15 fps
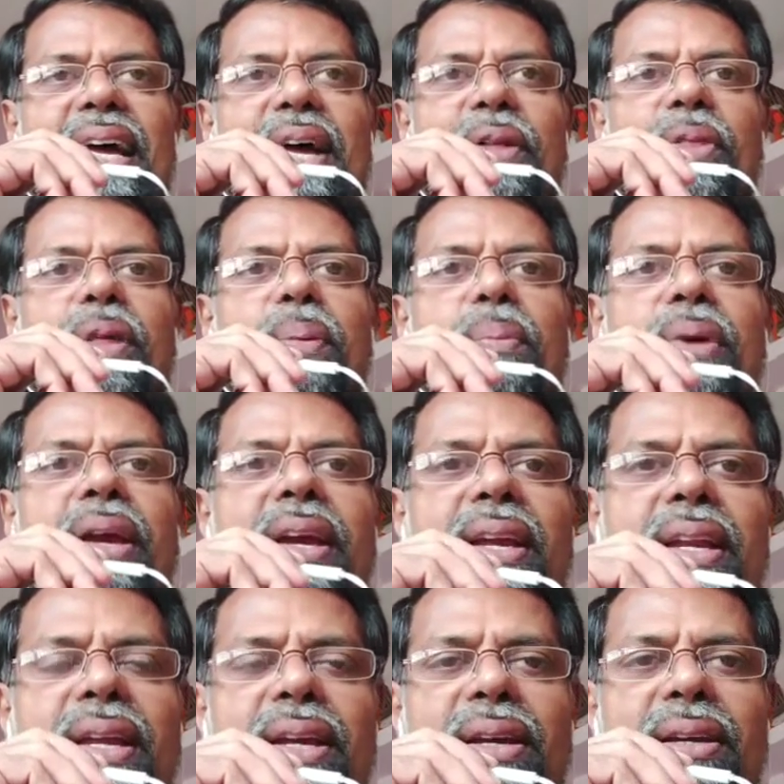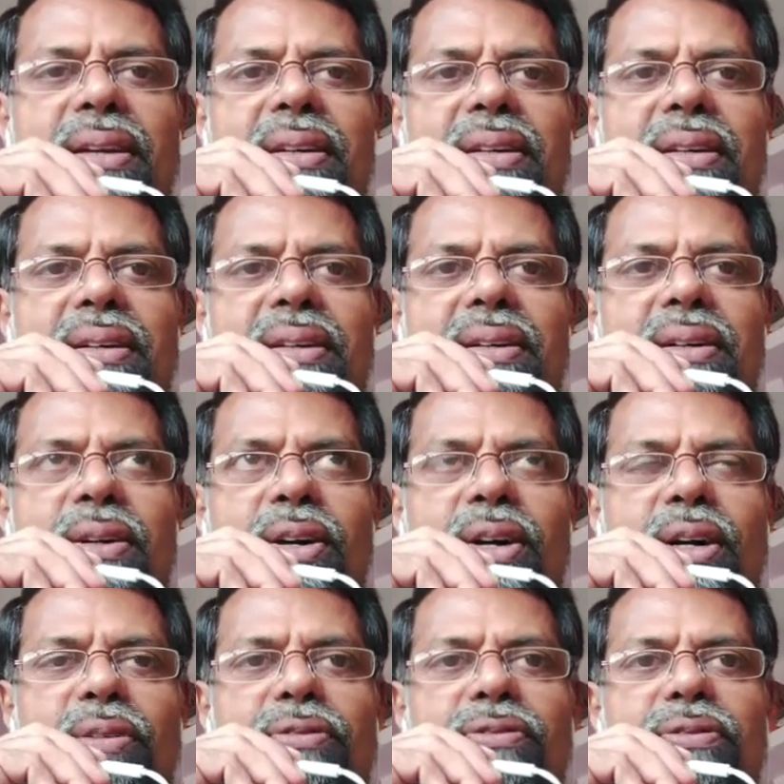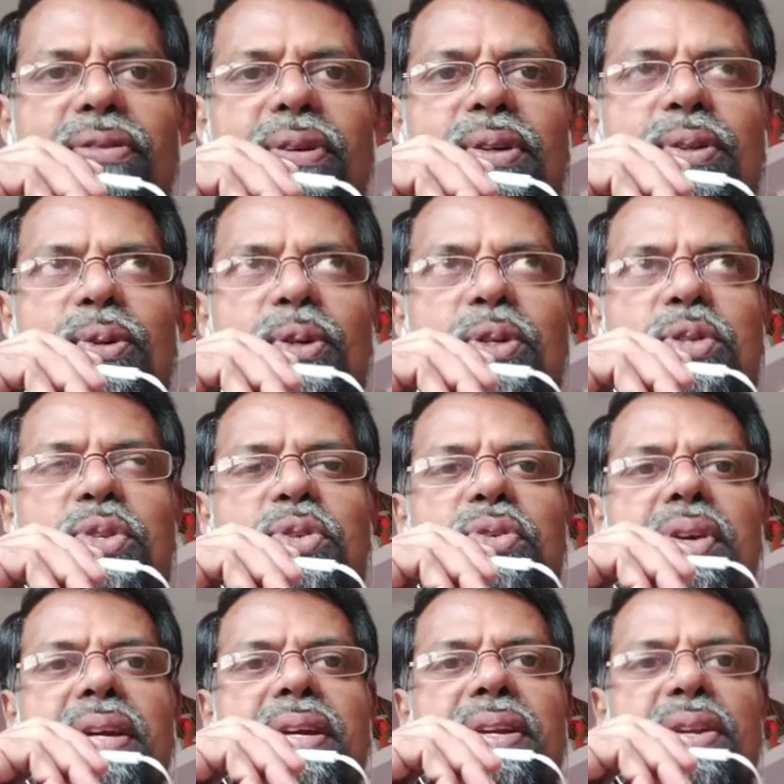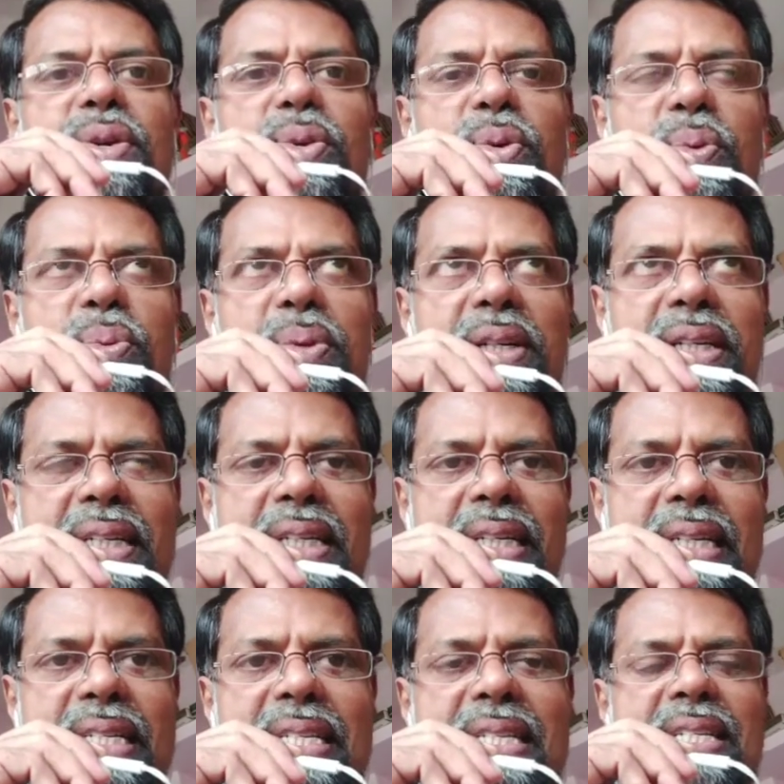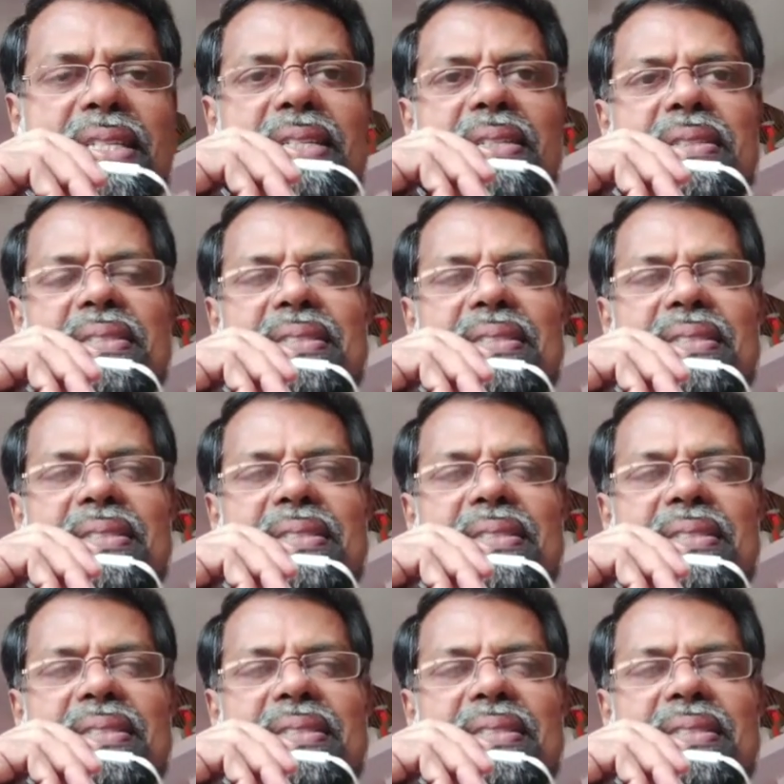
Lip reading: the meaning of those three new words,